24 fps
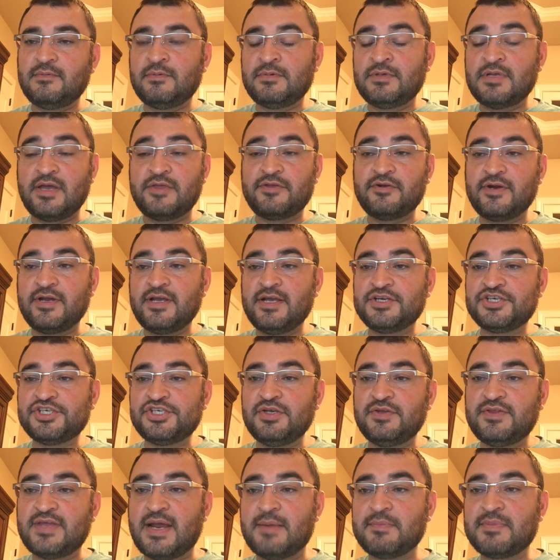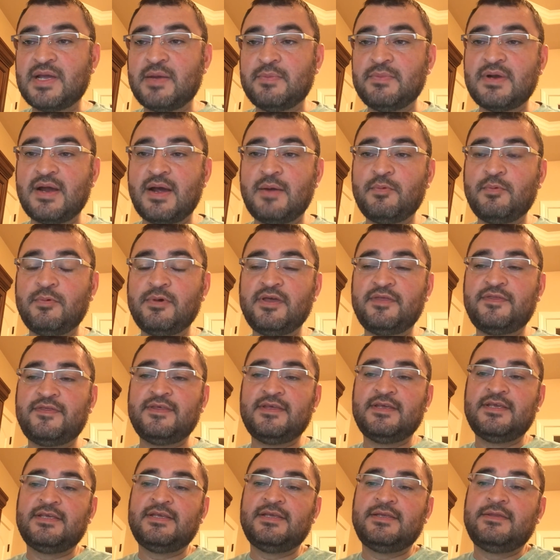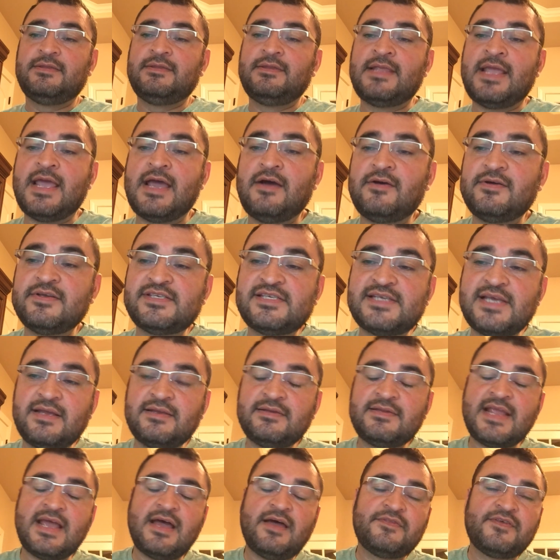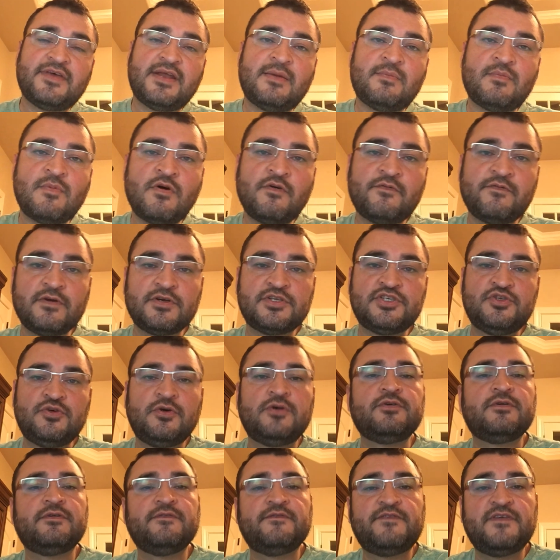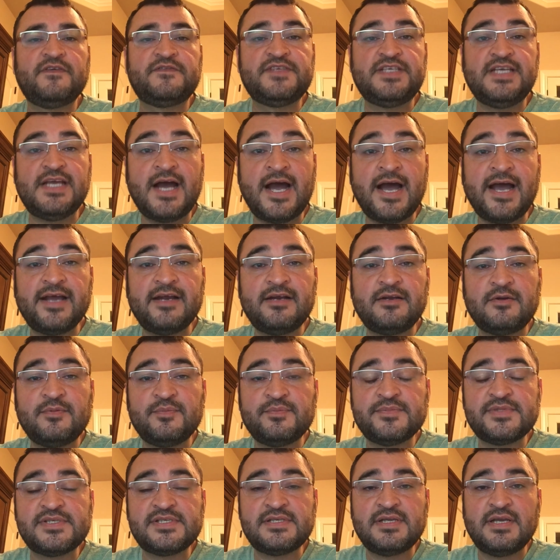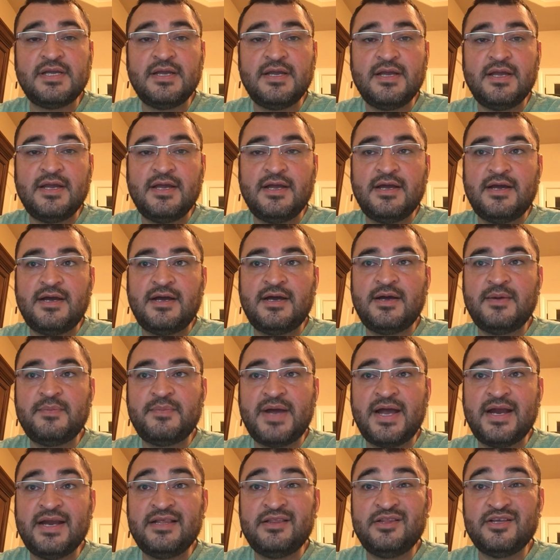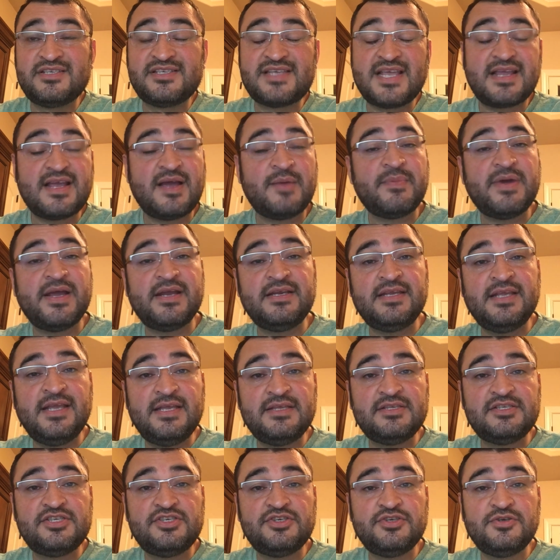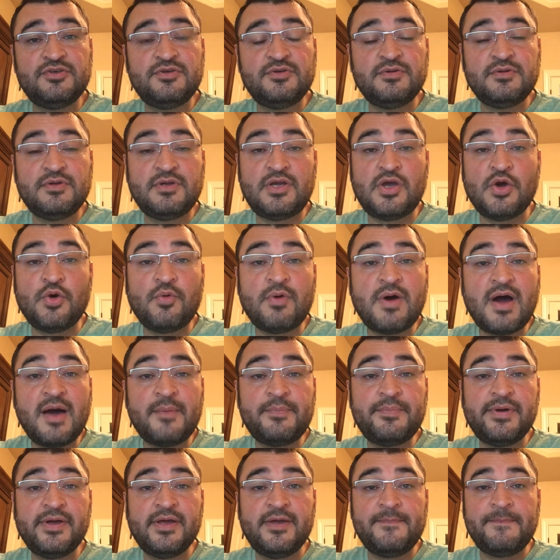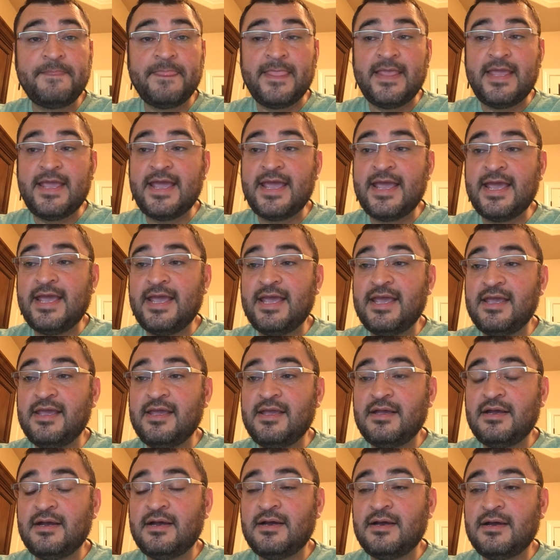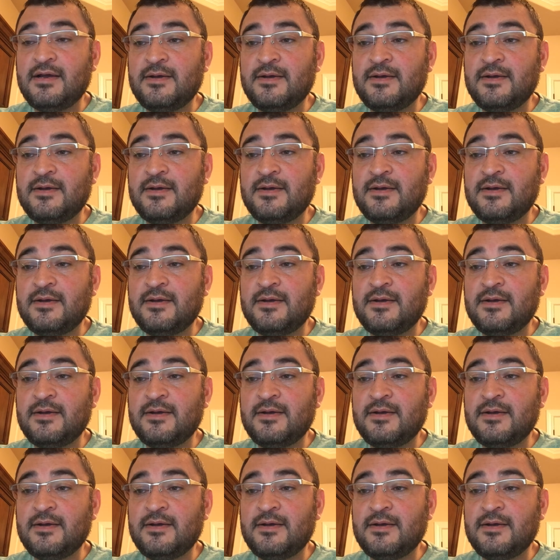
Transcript: another issue that I'm coming up with now is that now that I'm over 250 items, it looks like I might need to go up a